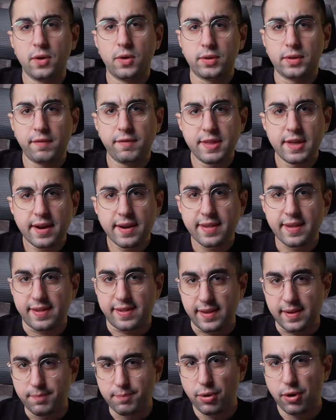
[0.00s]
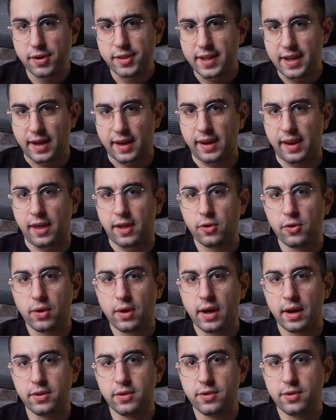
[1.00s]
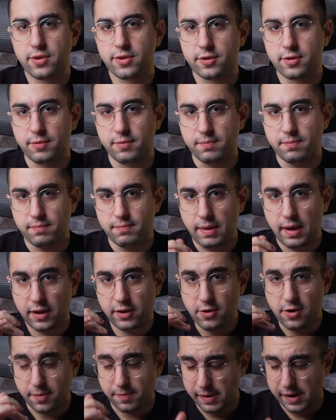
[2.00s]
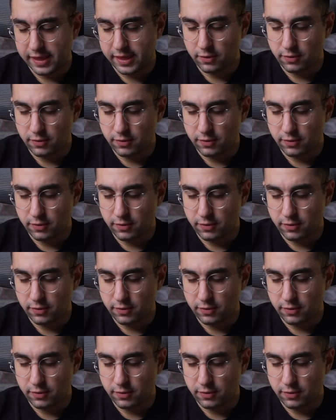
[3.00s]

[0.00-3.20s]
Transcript: if there is a simple technique you can use to make your Milky Way